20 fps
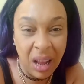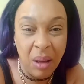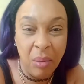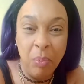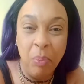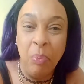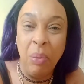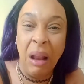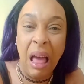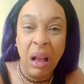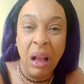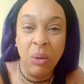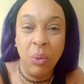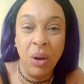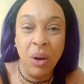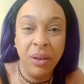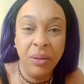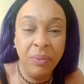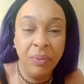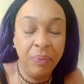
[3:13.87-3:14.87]
black
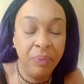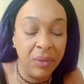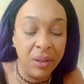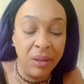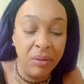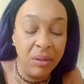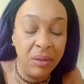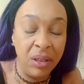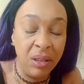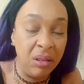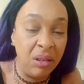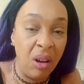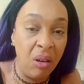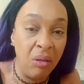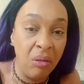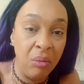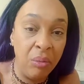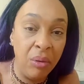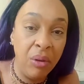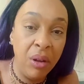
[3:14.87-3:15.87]
one. It was
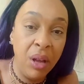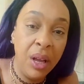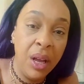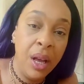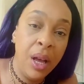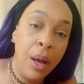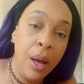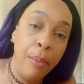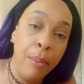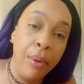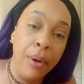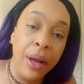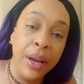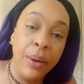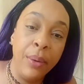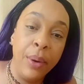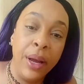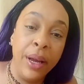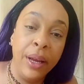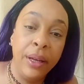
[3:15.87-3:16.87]
horrible. But
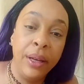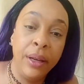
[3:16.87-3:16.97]
anyway,